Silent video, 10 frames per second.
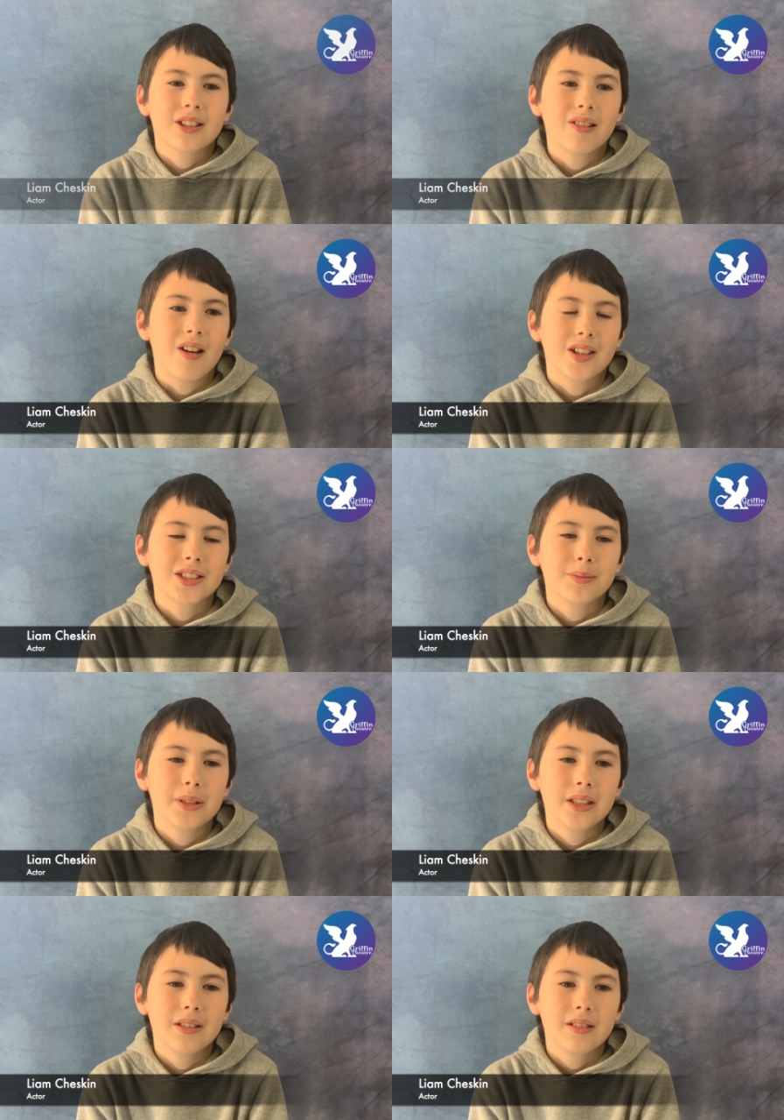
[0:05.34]
lot to
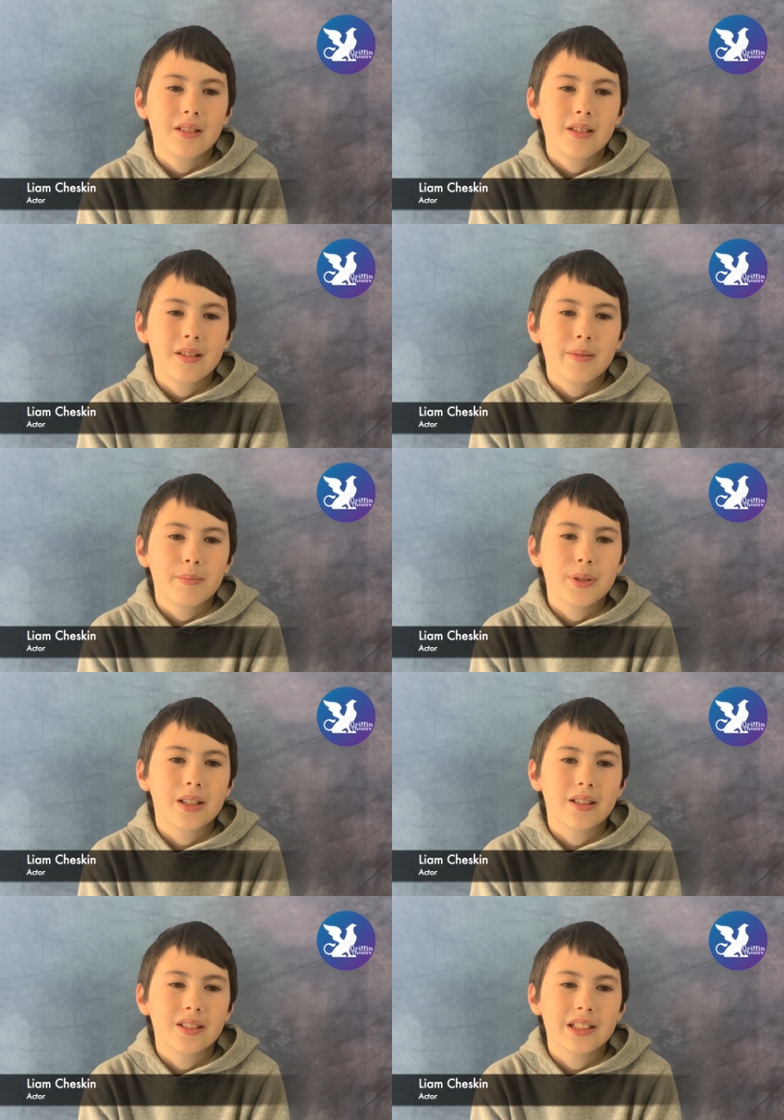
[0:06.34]
me
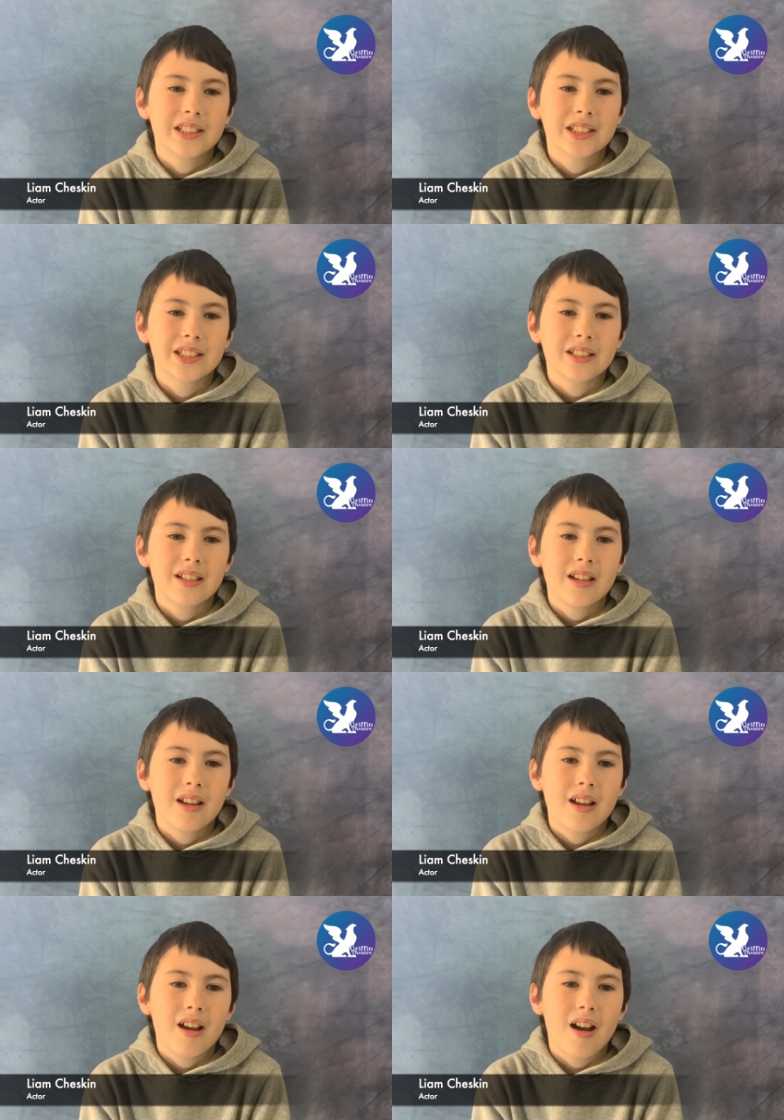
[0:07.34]
because
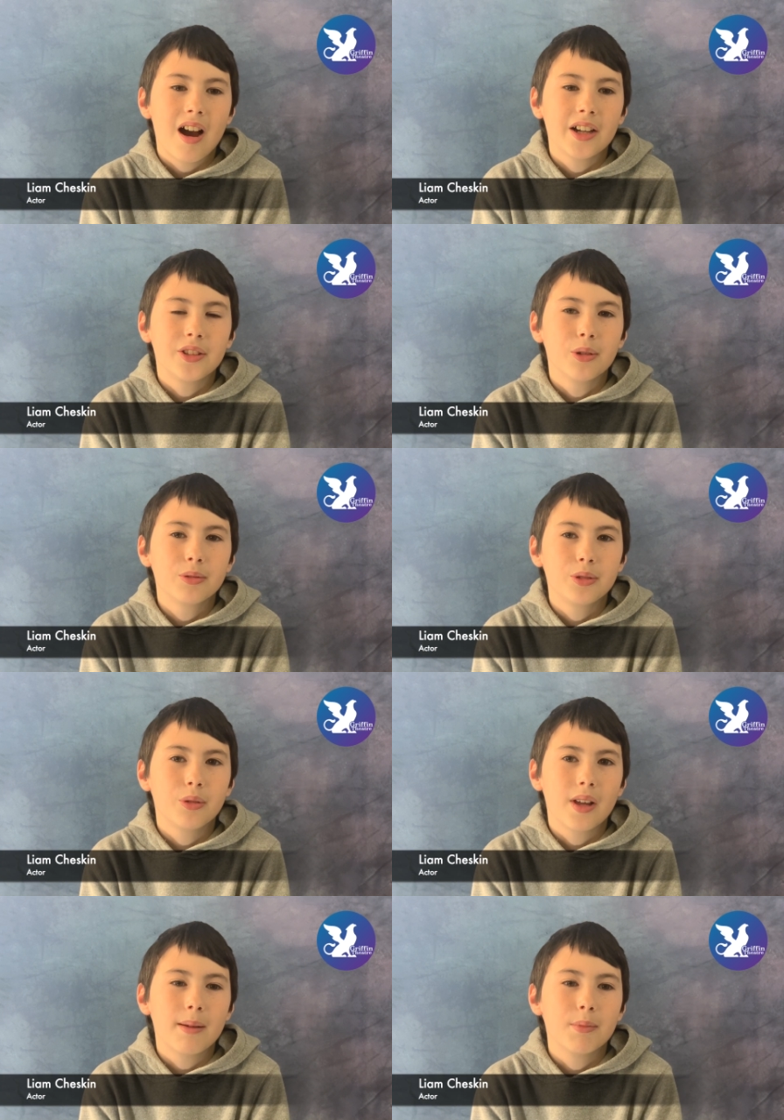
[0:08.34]
I don't do
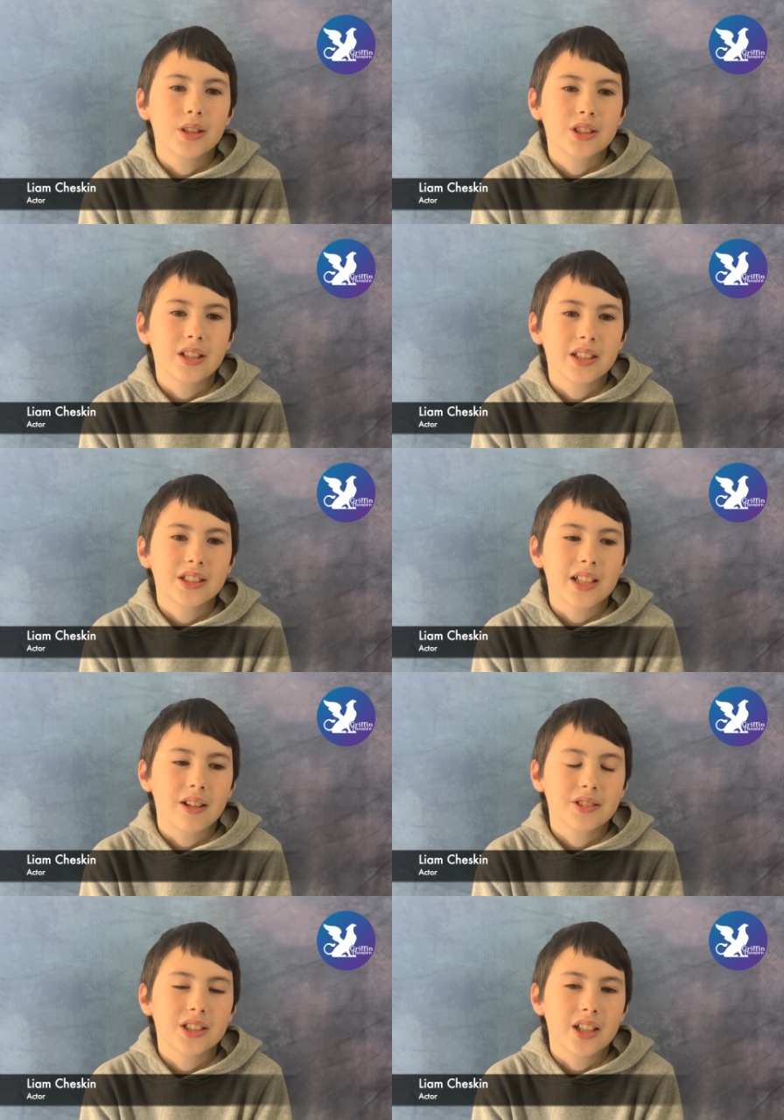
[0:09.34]
that much things
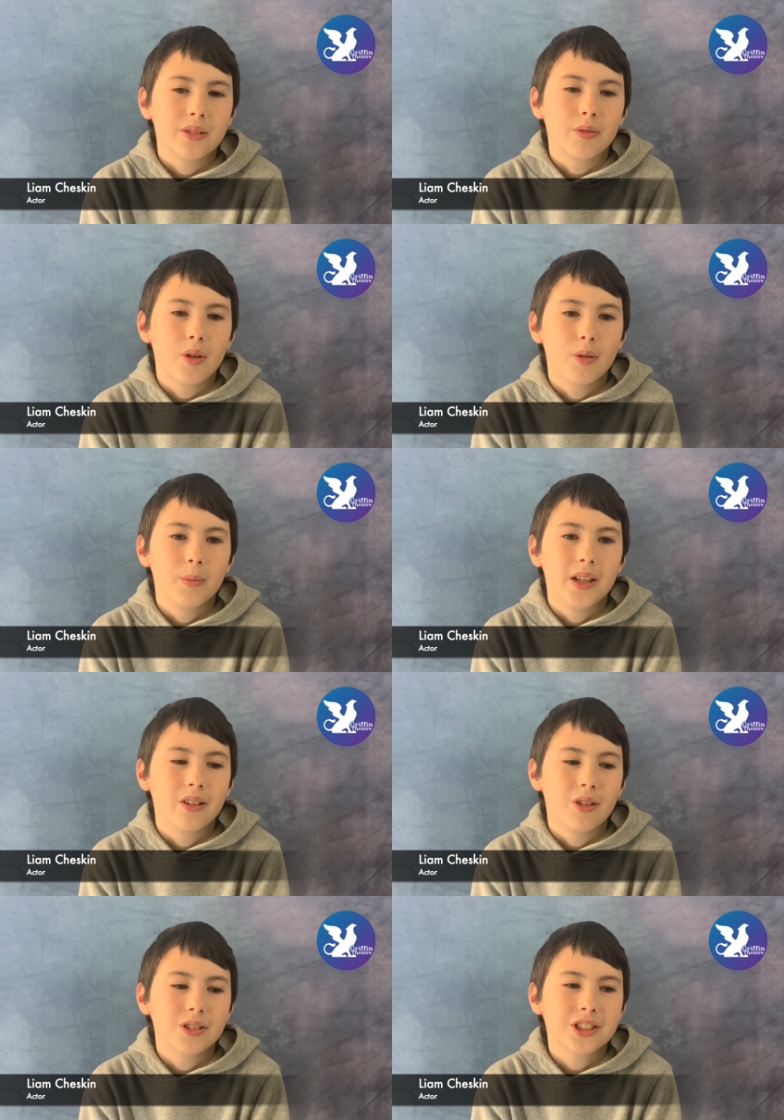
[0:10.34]
outside of home, and
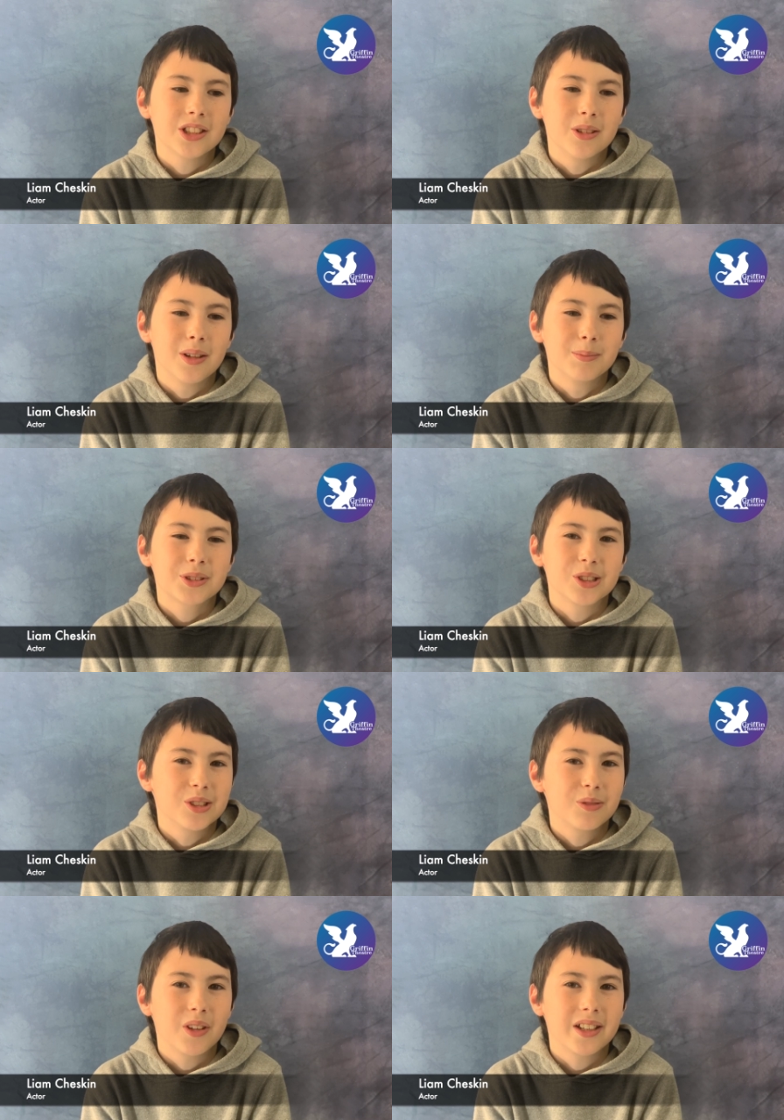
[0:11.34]
also I'm sort
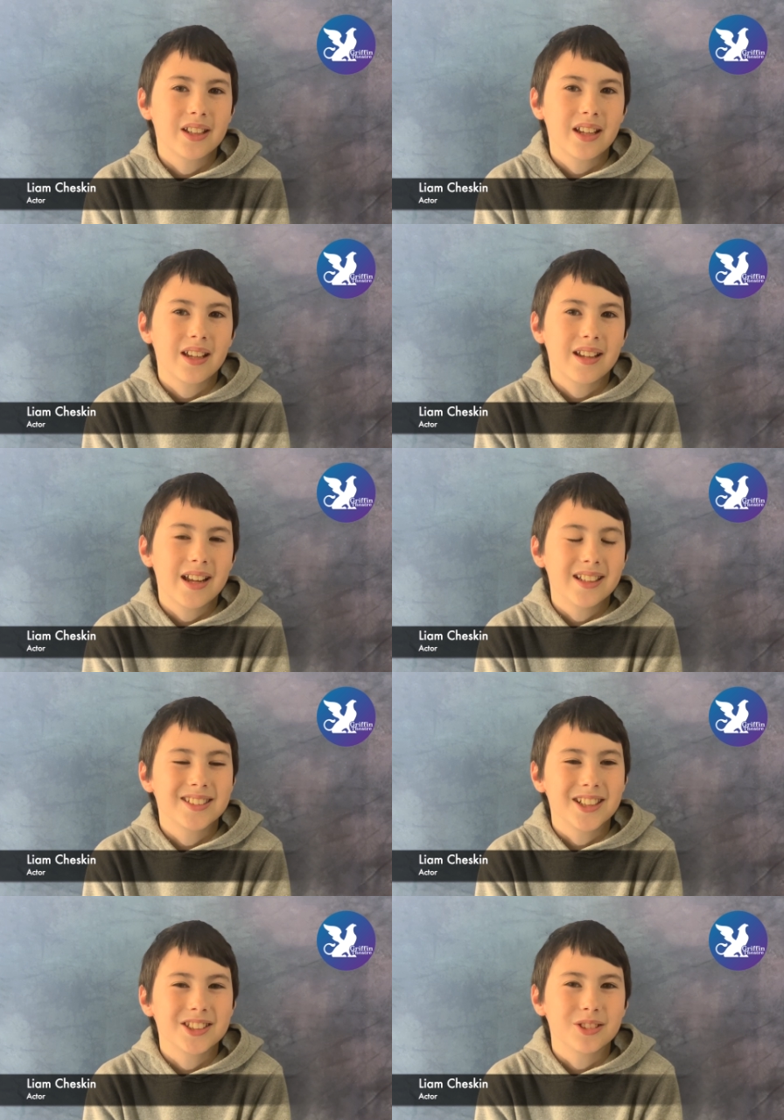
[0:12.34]
of like
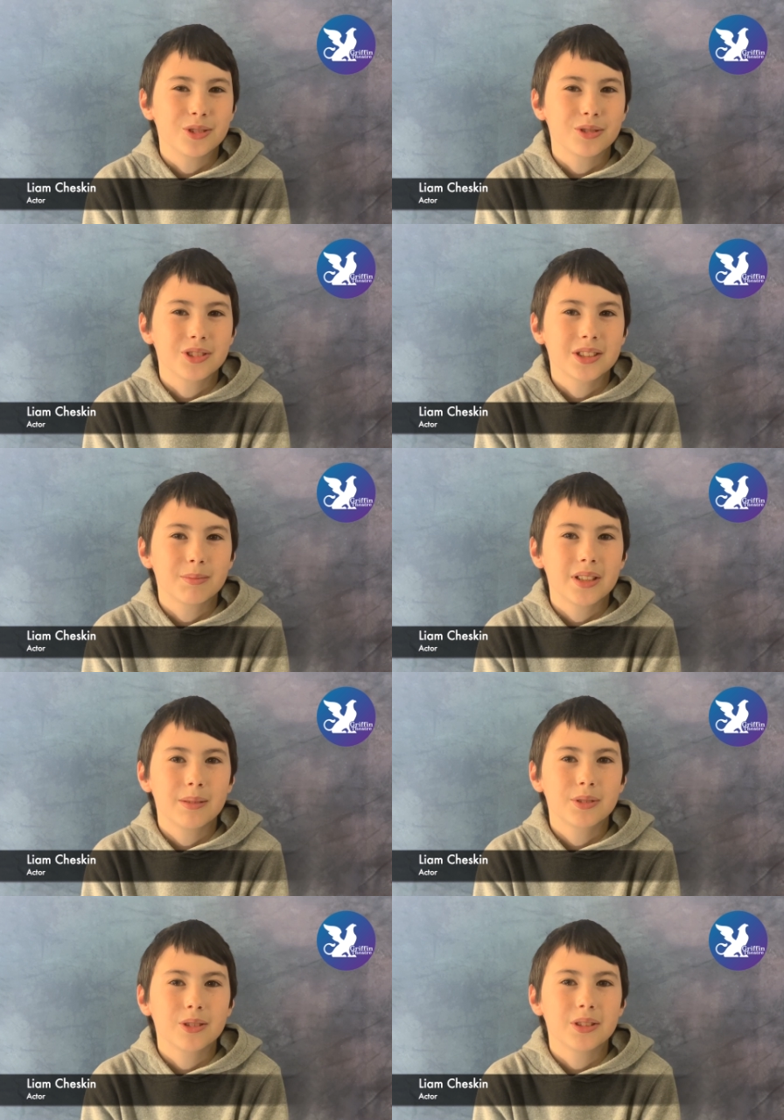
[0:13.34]
antisocial
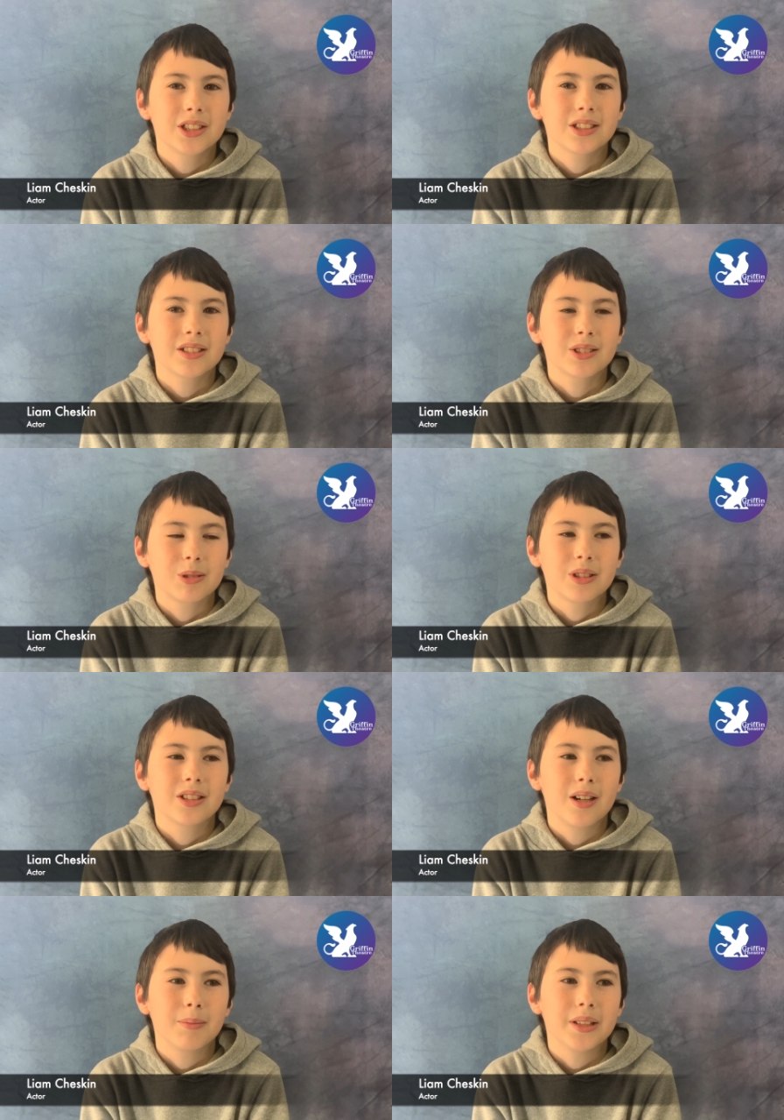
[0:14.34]
sometimes, so it's sort of
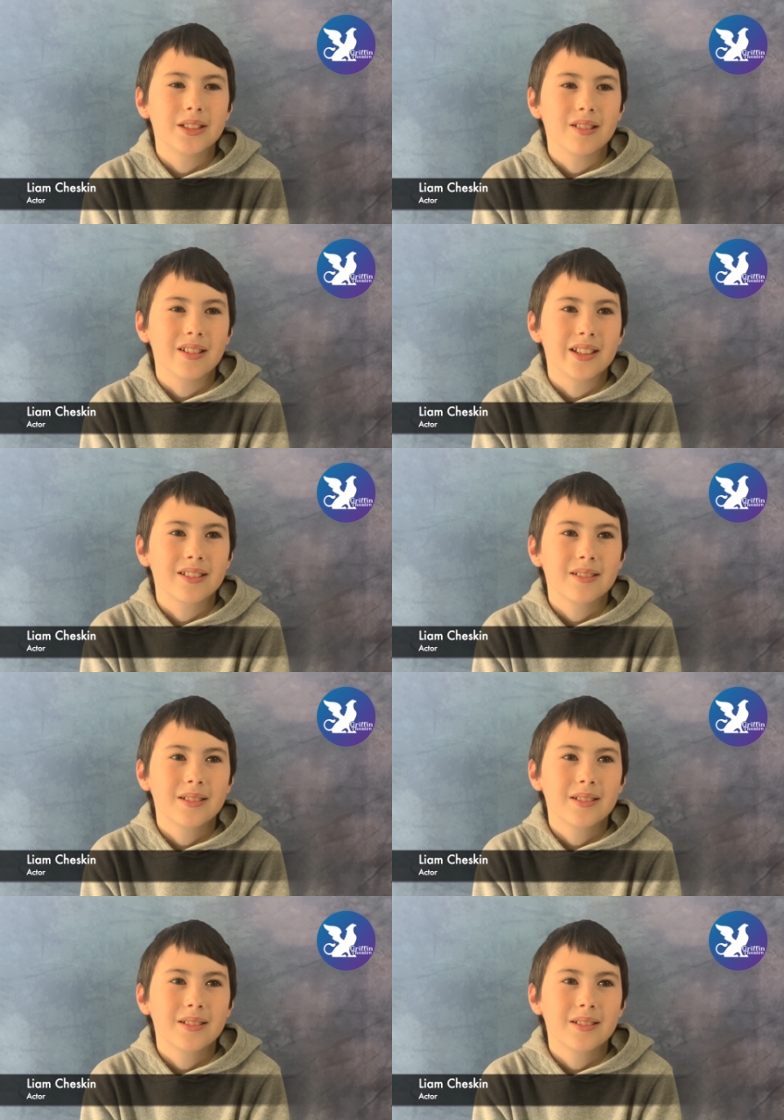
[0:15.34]
taught me to